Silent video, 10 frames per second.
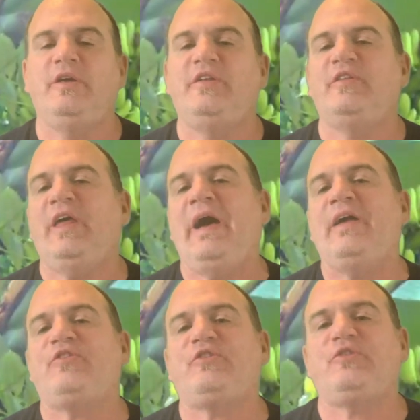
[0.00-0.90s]
It
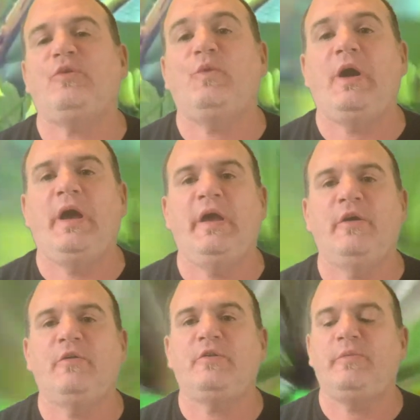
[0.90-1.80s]
lasts a
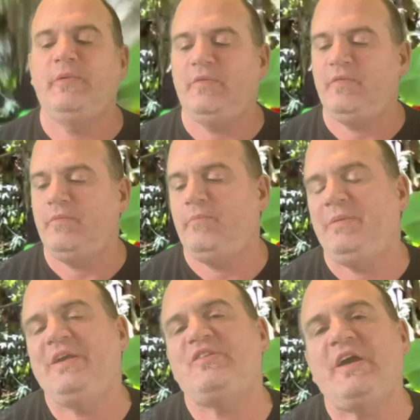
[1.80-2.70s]
while
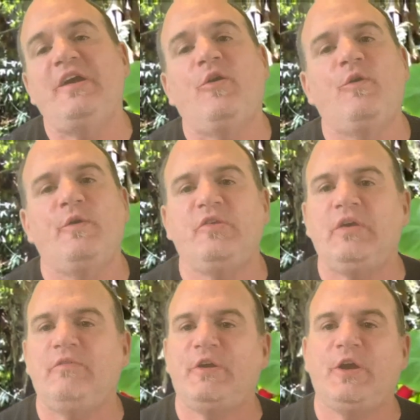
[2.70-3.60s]
because I always
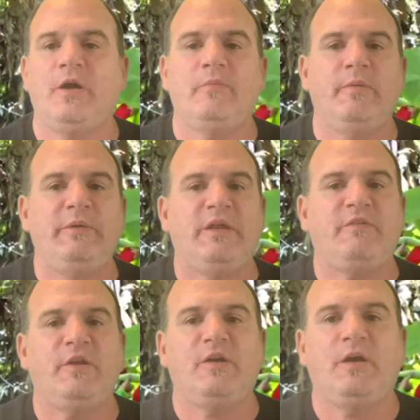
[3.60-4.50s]
have a cup. I mean, I've
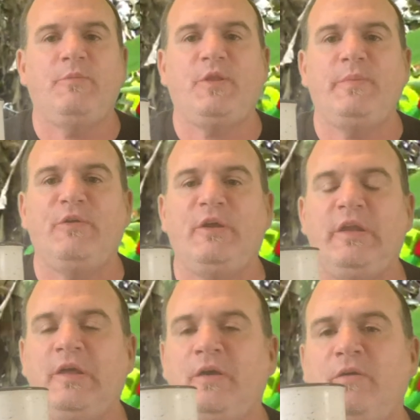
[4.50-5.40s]
got a cup with me right
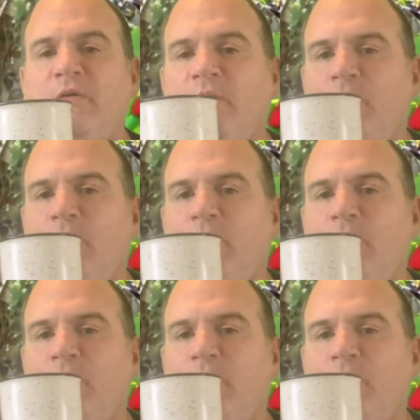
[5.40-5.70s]
now.